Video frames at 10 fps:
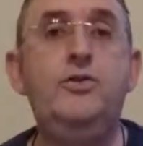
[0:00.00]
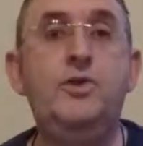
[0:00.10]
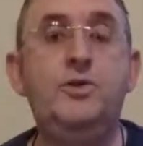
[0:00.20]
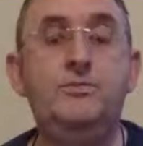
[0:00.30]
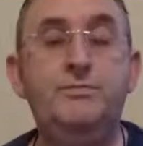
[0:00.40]

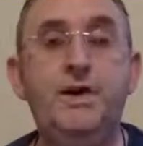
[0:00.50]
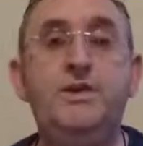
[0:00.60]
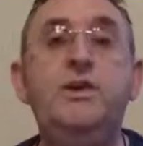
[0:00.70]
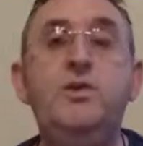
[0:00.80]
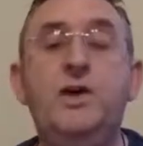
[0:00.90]
got
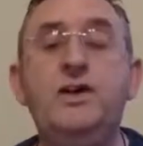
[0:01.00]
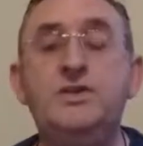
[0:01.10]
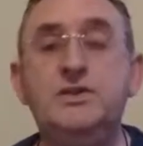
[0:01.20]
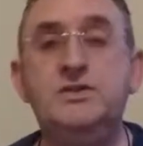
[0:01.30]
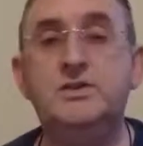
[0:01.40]
burning
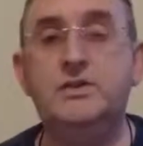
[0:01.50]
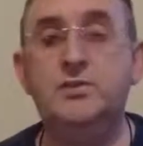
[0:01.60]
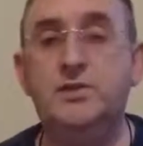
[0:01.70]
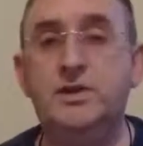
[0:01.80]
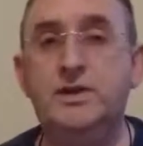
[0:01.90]
questions that
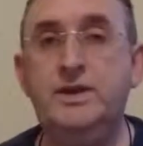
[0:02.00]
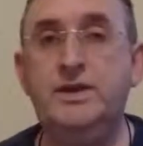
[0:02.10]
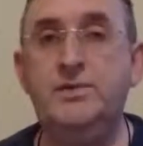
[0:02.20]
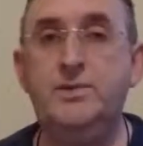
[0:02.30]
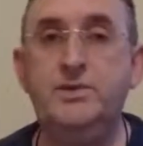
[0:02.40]
you want to
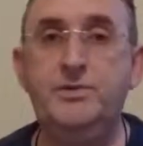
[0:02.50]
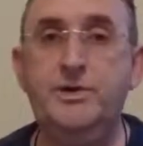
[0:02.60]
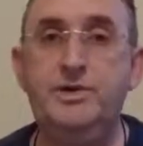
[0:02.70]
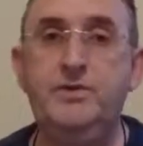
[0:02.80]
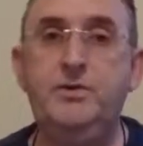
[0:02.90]
learn about the
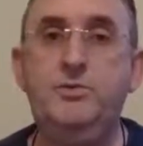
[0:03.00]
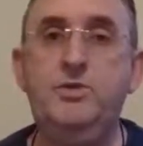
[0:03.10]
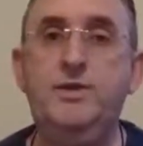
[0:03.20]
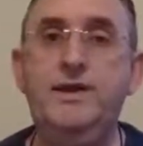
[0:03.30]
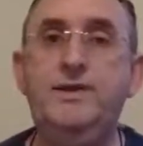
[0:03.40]
paranormal
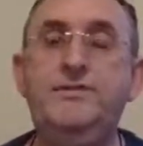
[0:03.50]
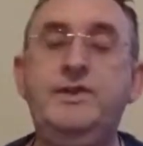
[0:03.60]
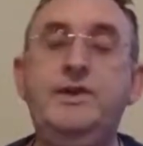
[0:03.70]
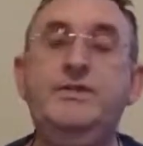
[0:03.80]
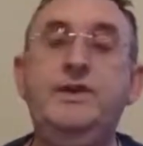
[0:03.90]
or the
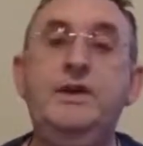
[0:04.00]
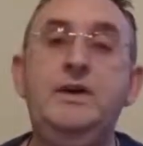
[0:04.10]
afterlife,